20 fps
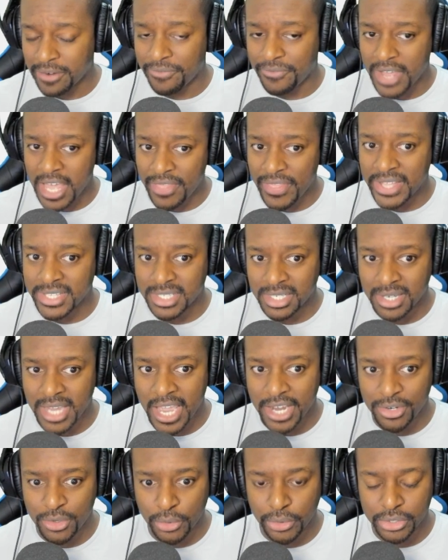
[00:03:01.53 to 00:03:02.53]
find that
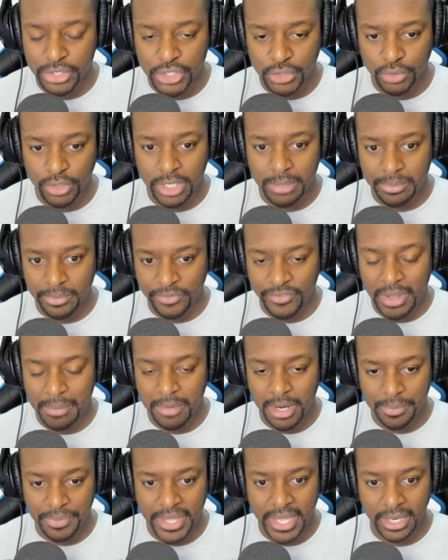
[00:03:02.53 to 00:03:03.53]
tonight during the stream if
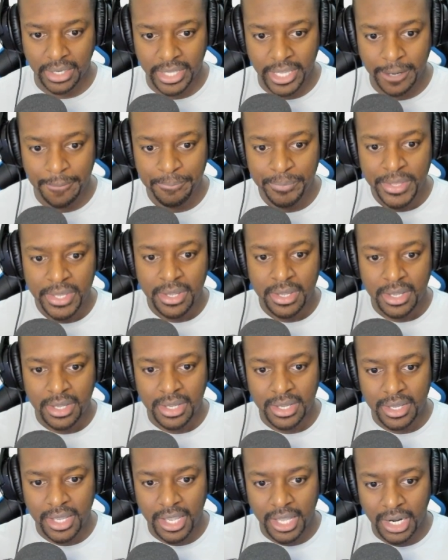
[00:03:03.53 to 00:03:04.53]
I'm up that late.
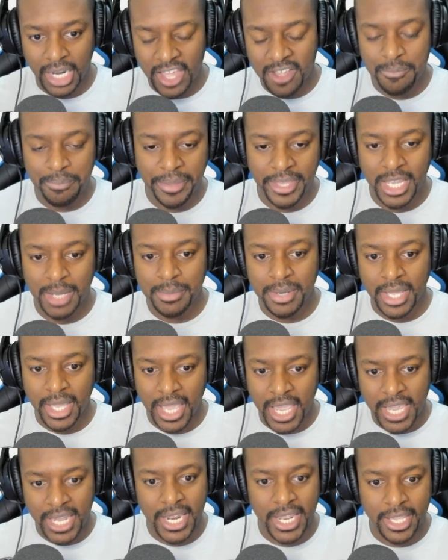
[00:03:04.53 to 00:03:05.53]
11 p.m. to
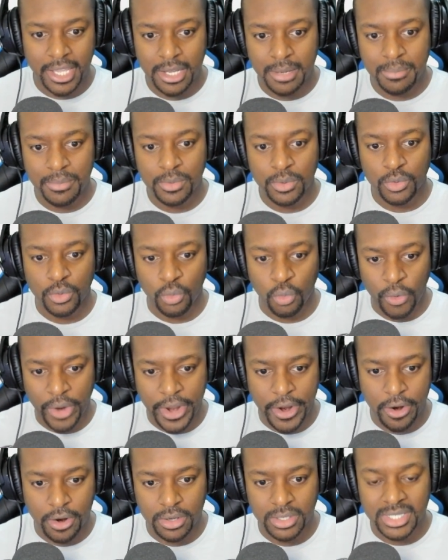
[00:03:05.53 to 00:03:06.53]
8 a.m.
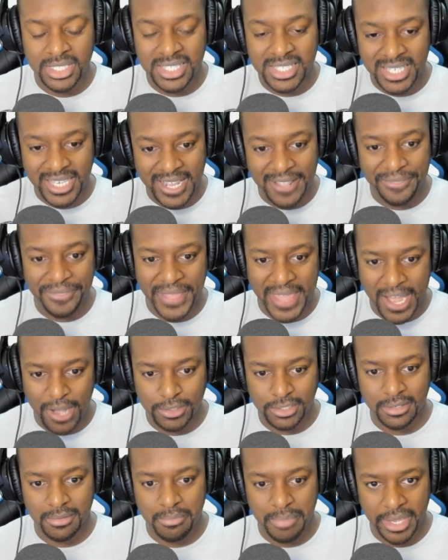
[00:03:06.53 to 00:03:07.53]
Rare
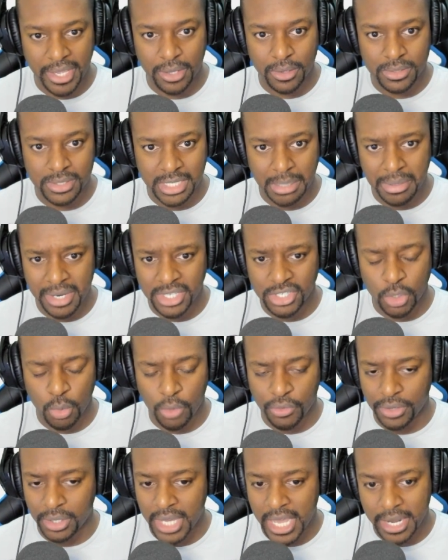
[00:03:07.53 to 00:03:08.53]
10,000 bells. Some of these are
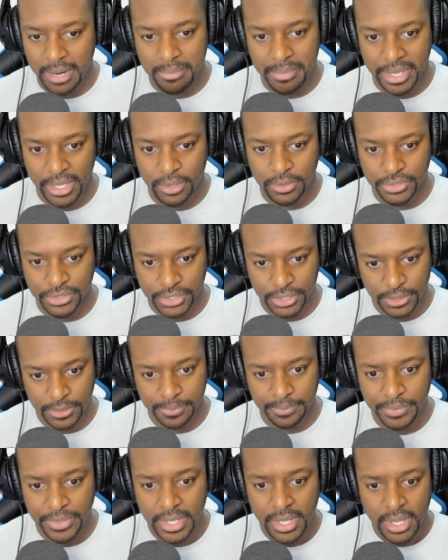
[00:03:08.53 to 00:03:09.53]
worth a lot of bells
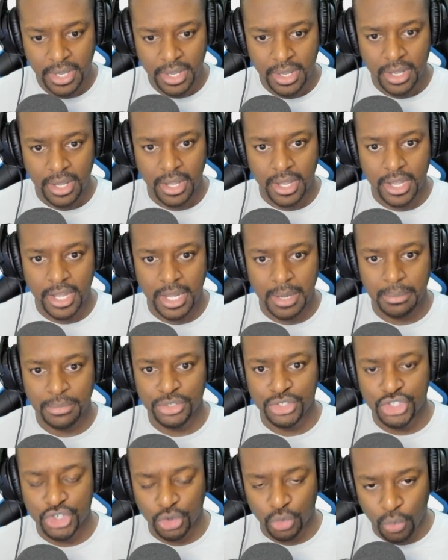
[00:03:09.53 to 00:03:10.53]
too
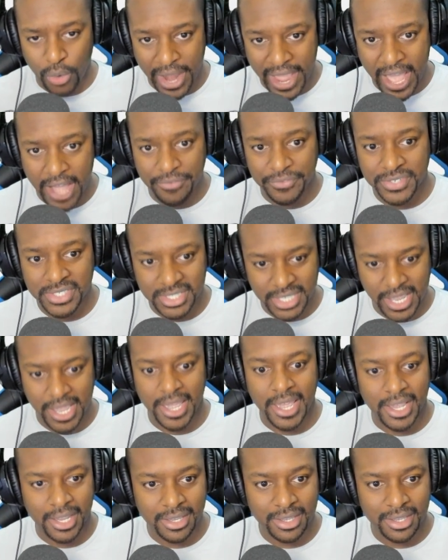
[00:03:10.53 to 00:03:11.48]
um, giraffe stag.